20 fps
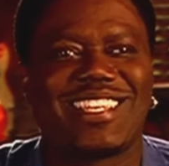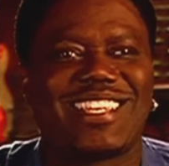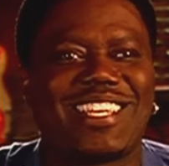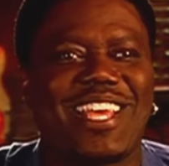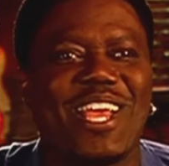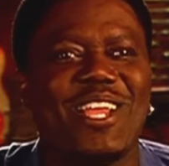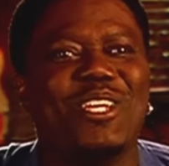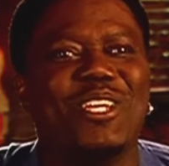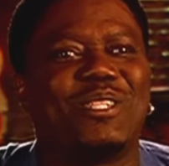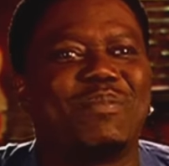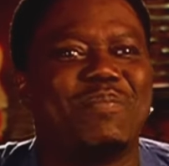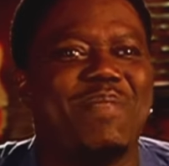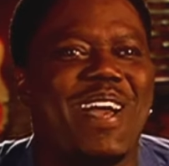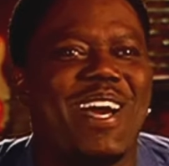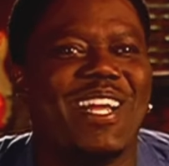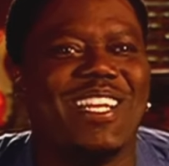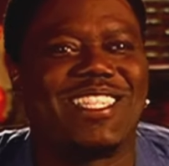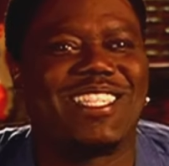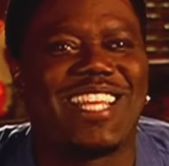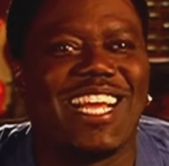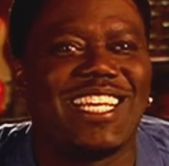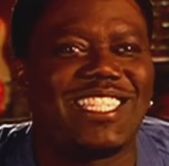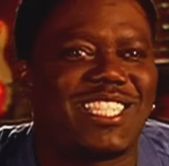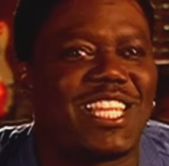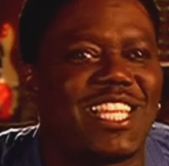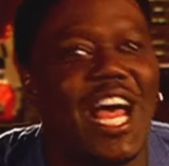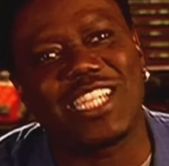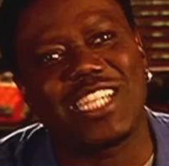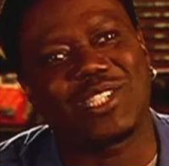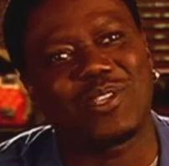Can you smell the
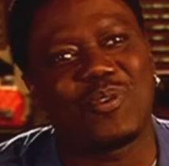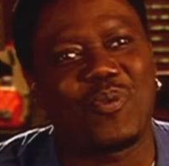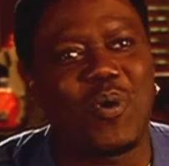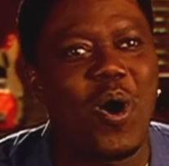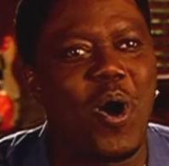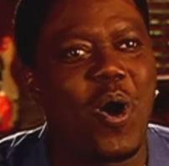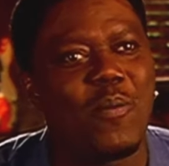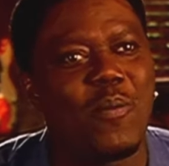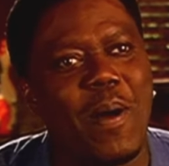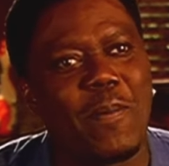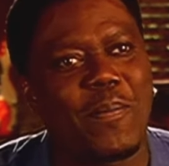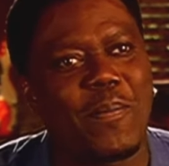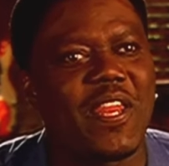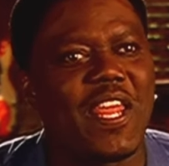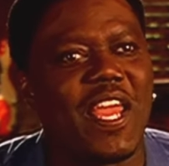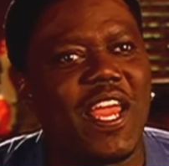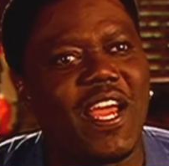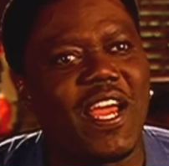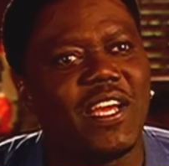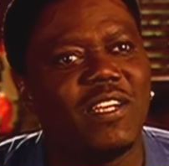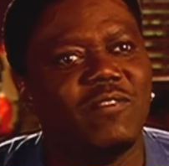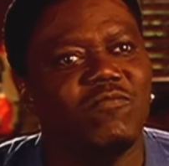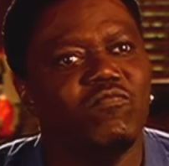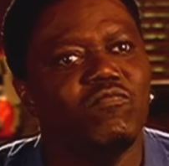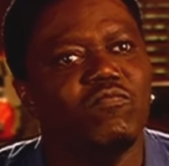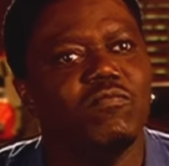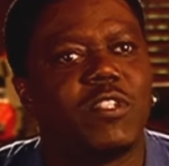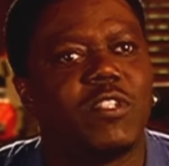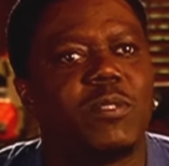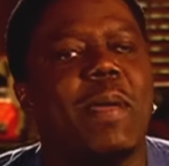testosterone up in here?
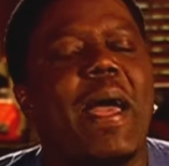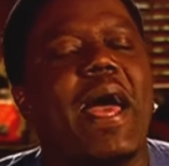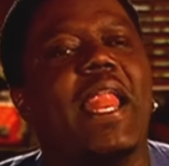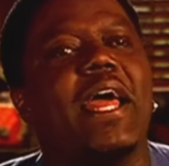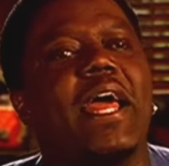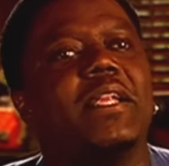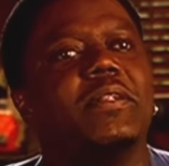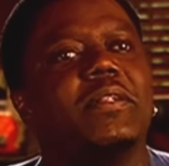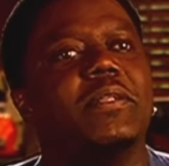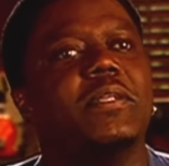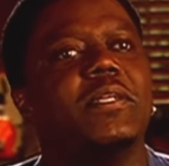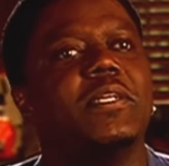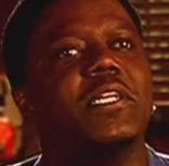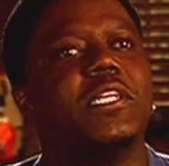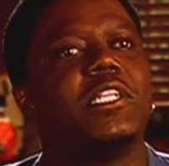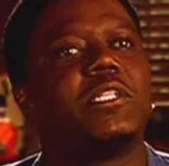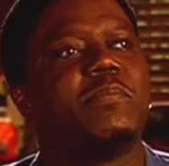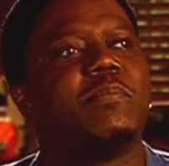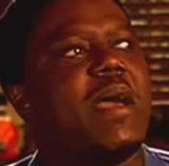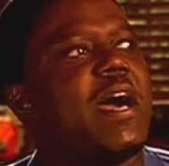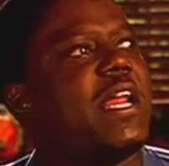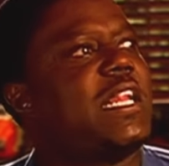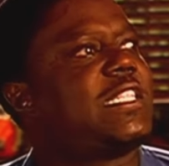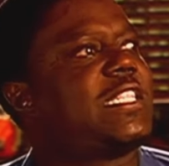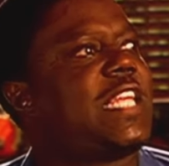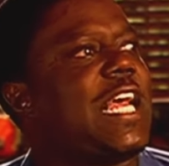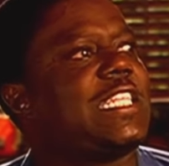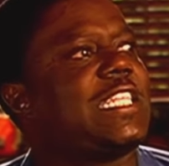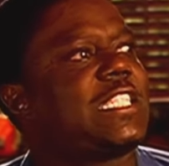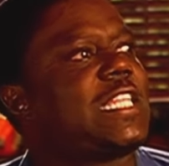Smell it. Smell the
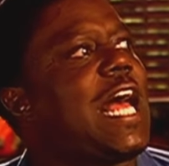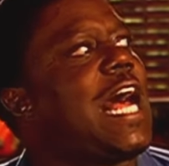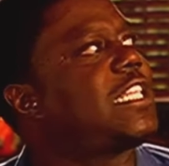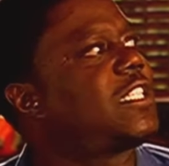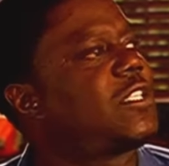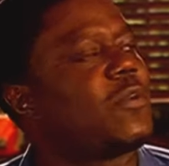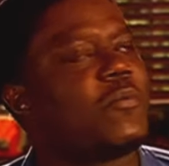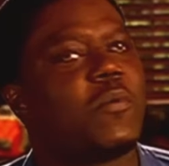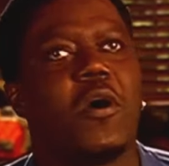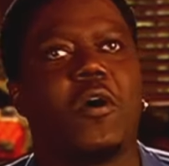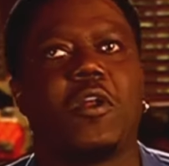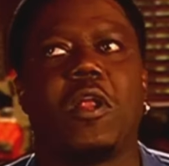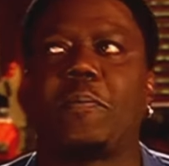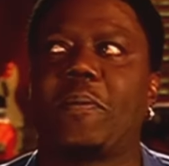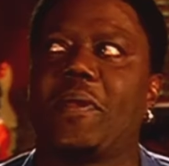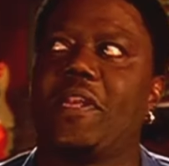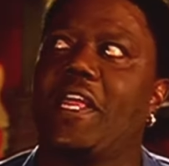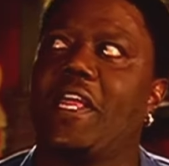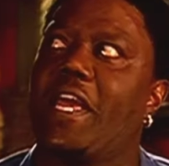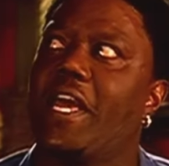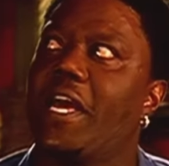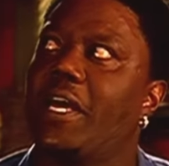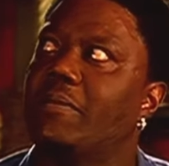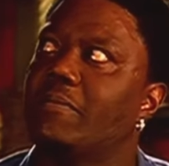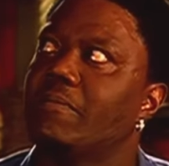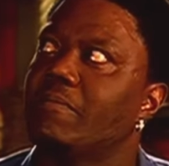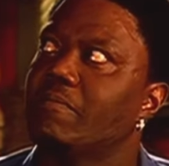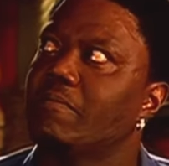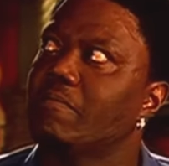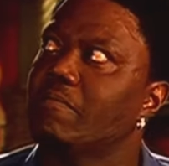testosterone up in here.
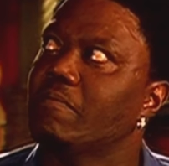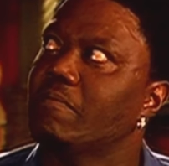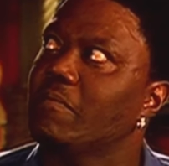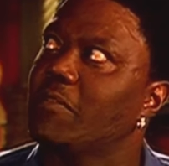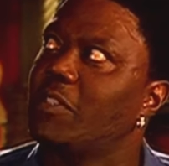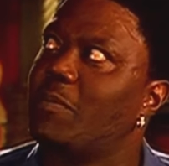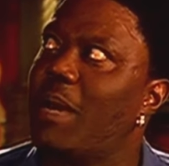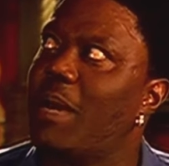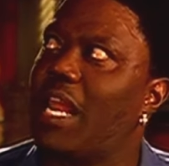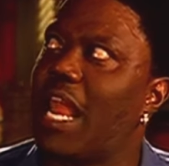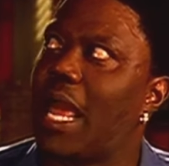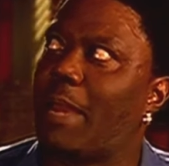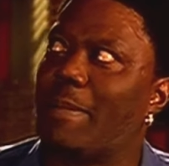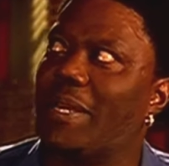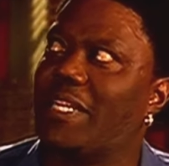Smell like